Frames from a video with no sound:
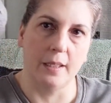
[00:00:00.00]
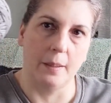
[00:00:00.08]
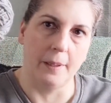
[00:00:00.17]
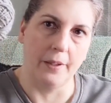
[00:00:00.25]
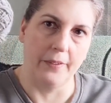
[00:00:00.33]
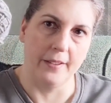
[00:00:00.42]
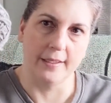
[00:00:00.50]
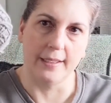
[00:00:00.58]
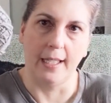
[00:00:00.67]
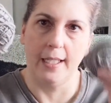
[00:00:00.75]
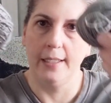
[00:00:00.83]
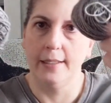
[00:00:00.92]
about this
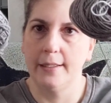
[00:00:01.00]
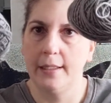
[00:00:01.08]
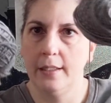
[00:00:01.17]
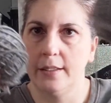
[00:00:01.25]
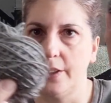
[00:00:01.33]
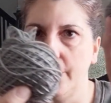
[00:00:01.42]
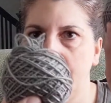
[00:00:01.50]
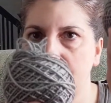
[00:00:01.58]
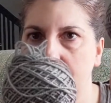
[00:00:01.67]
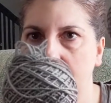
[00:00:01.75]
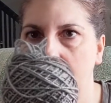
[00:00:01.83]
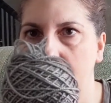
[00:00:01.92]
size. So here's
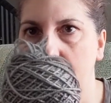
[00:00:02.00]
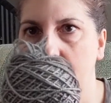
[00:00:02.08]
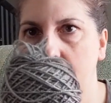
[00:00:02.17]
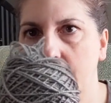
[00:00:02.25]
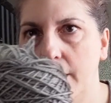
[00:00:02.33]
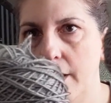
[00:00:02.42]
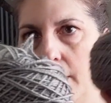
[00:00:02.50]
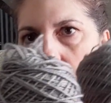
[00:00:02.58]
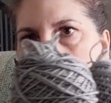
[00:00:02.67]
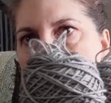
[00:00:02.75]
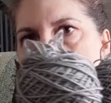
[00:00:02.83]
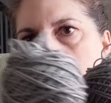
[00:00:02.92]
my other.
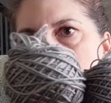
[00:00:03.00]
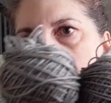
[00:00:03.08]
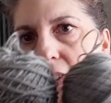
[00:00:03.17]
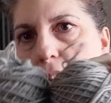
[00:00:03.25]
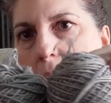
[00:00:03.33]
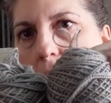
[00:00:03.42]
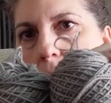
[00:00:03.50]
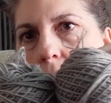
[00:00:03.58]
Well, actually,